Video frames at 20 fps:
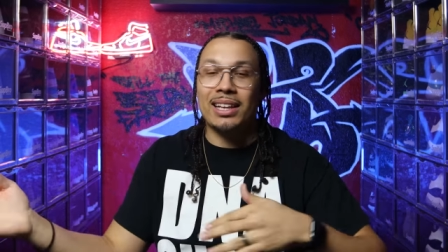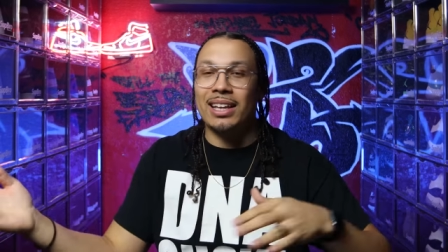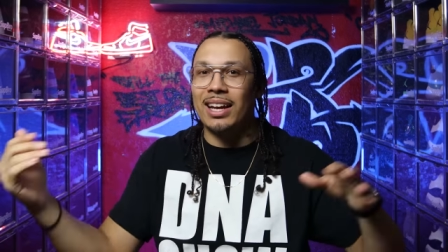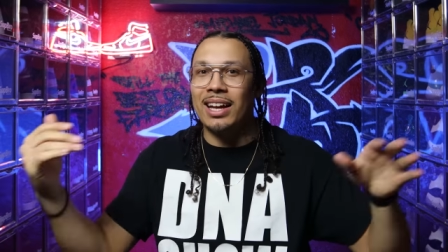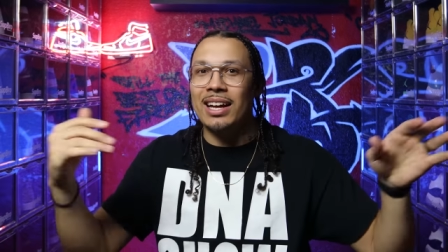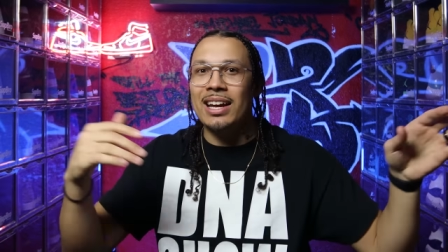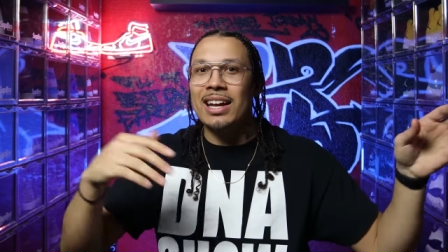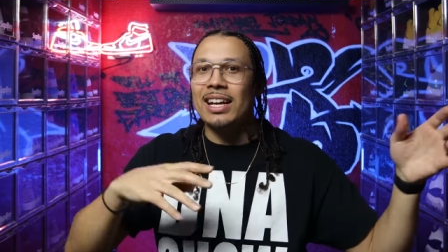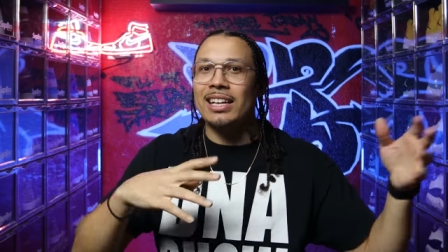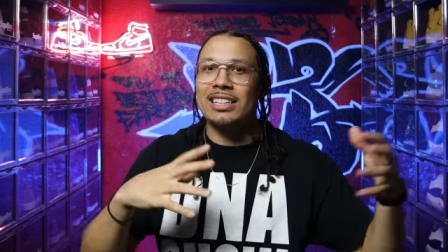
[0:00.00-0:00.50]

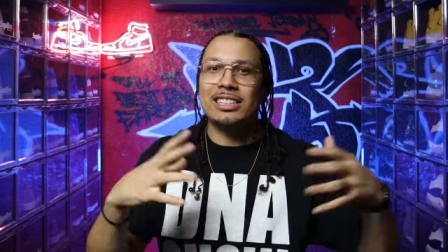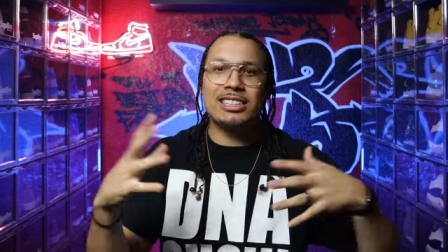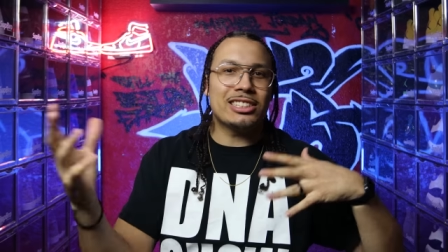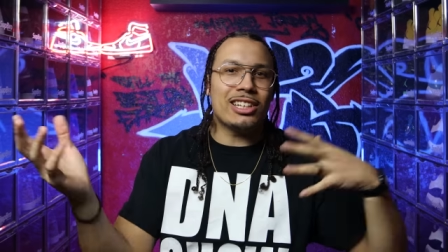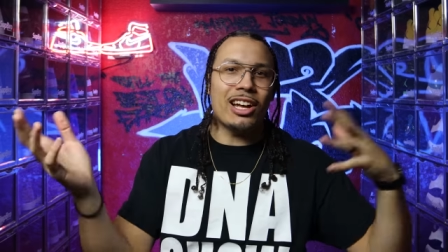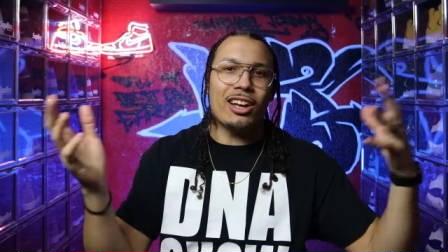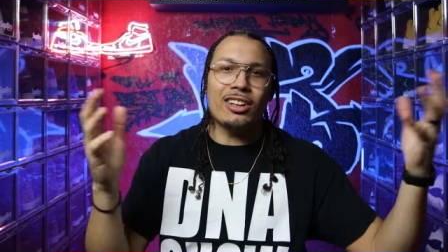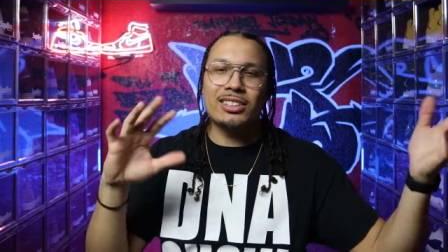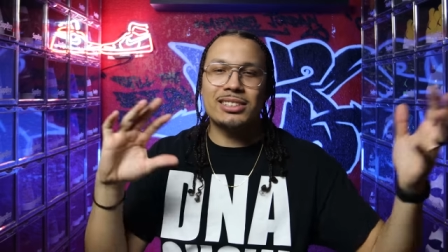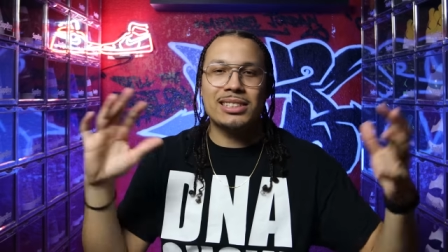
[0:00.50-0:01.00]
Like it's
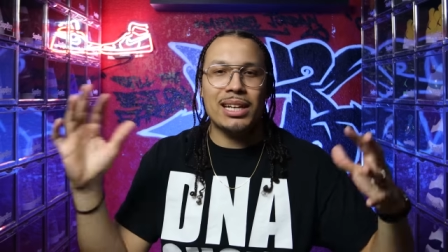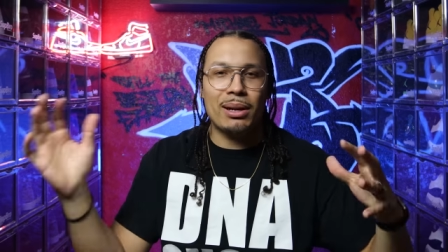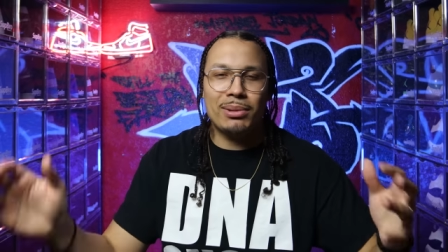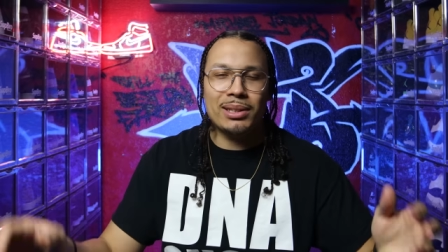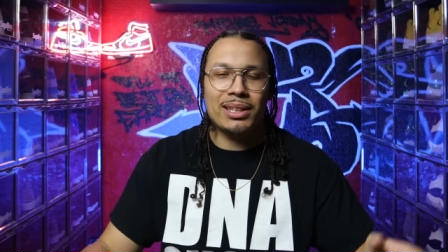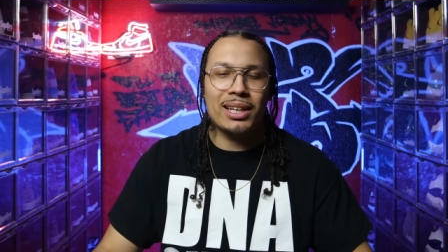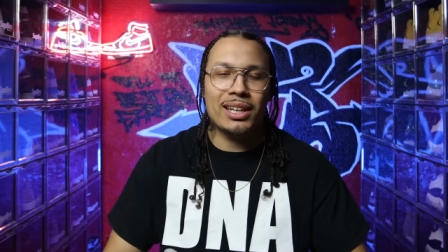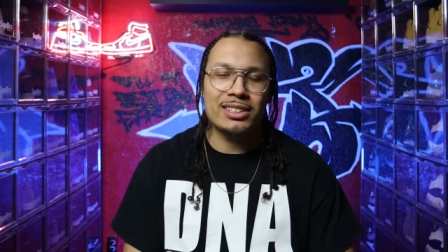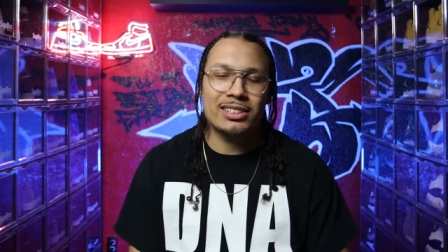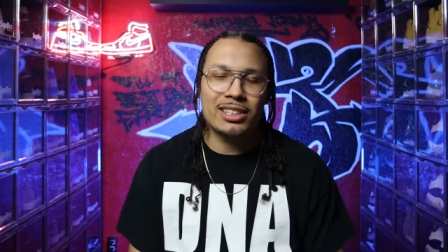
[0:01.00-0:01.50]
just all those type
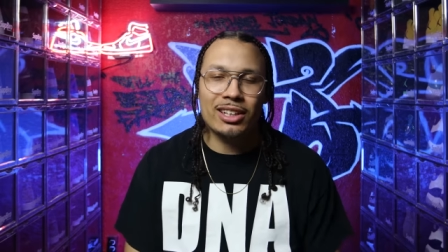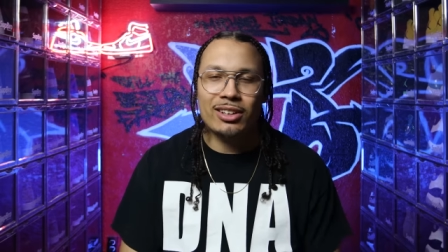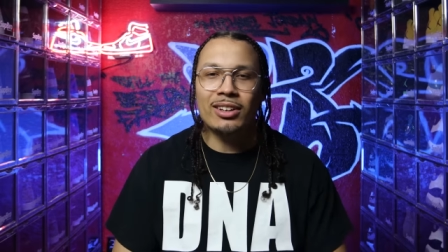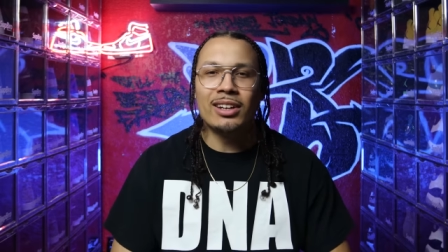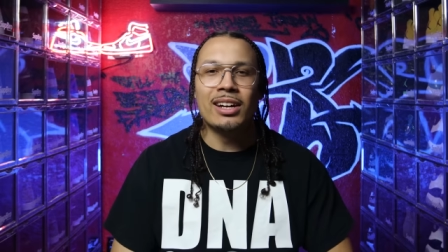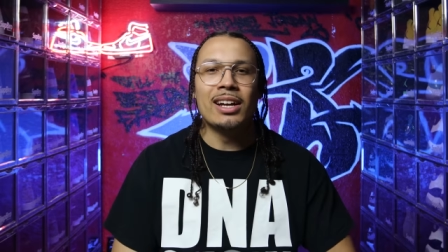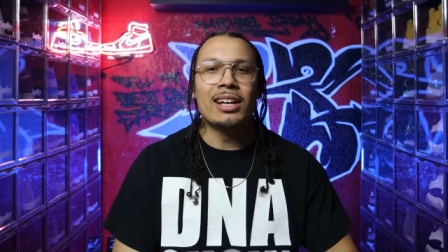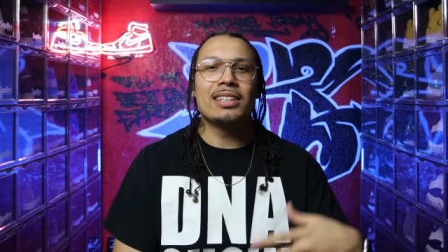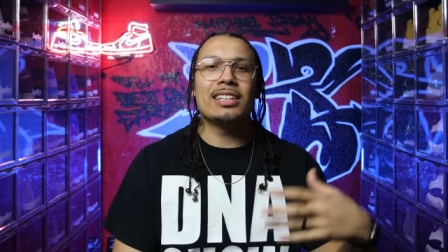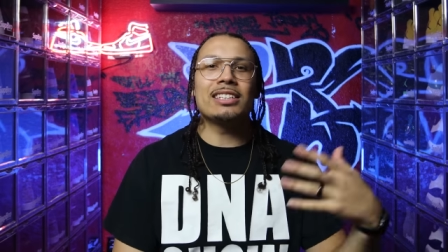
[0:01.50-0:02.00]
of things. So
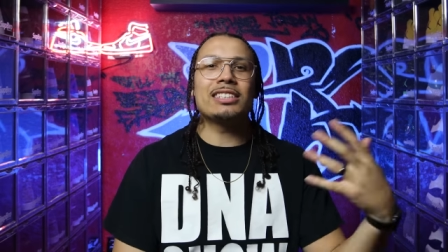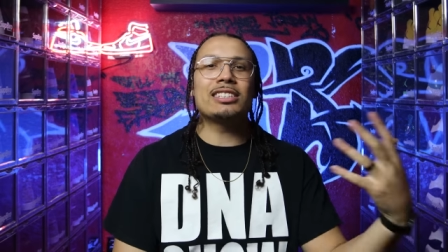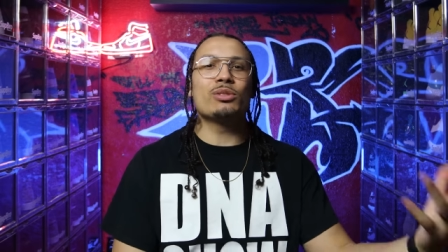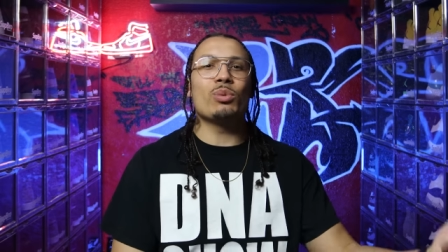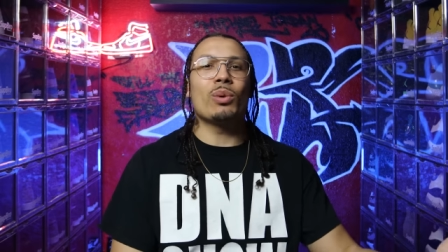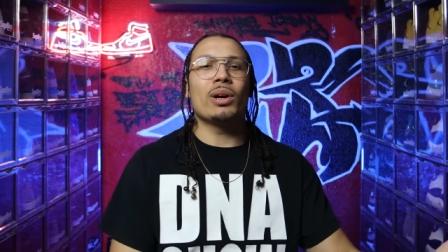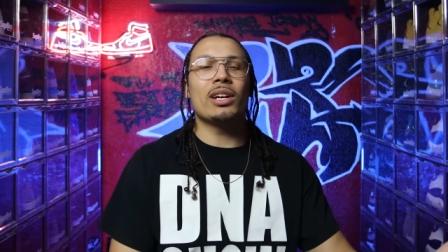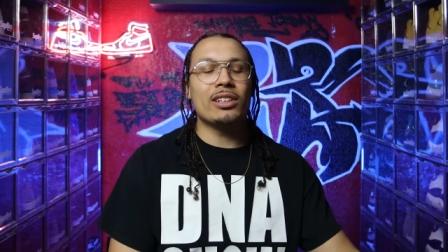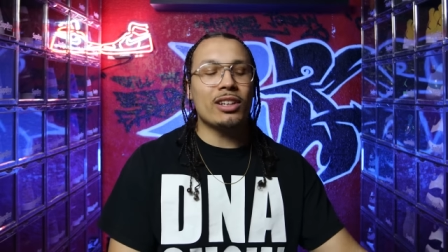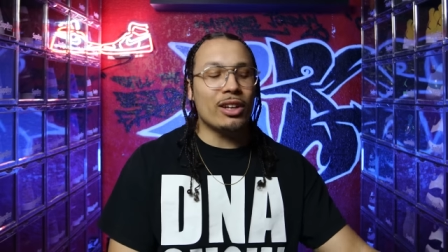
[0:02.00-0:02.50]
this is
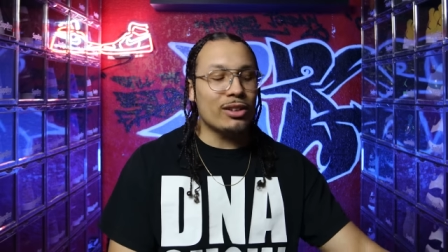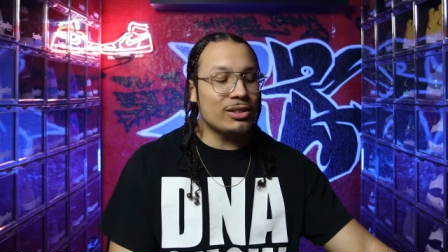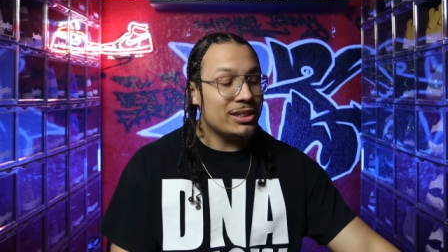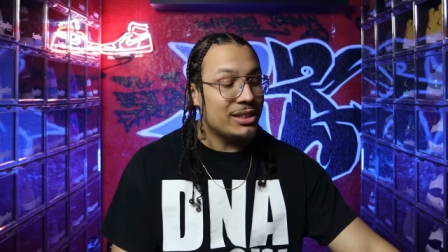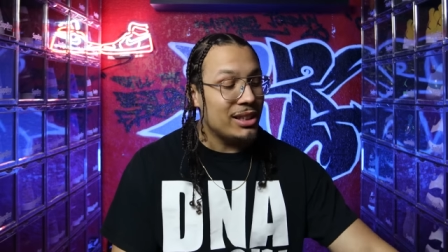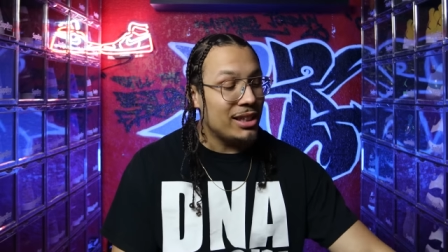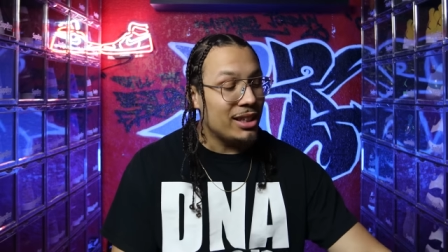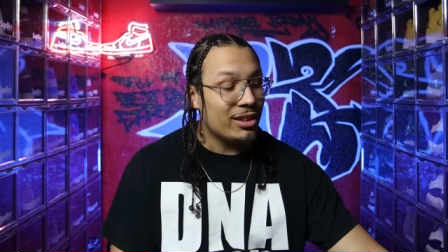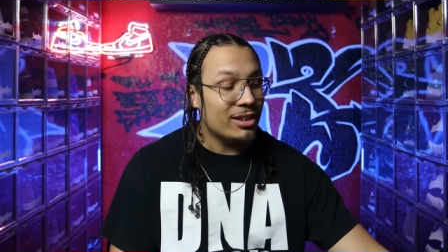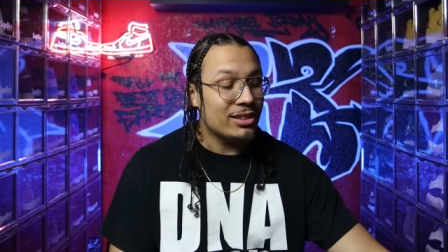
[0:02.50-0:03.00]
one of those
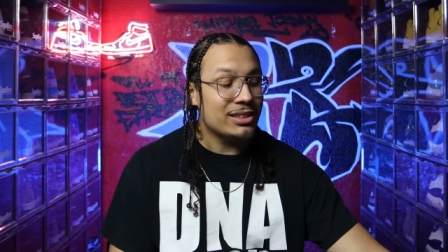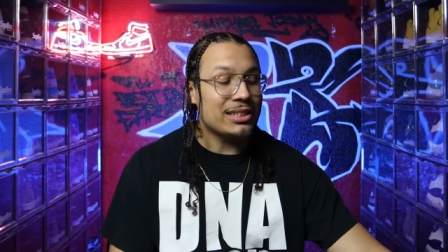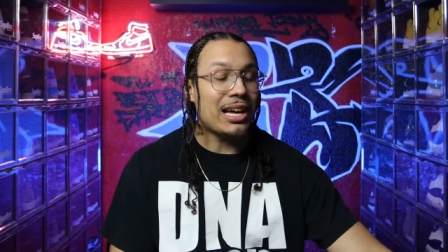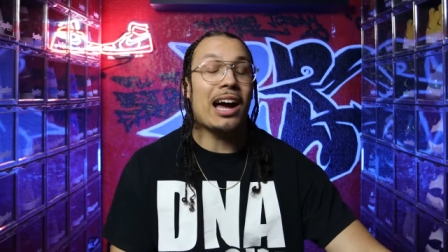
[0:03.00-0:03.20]
sneakers.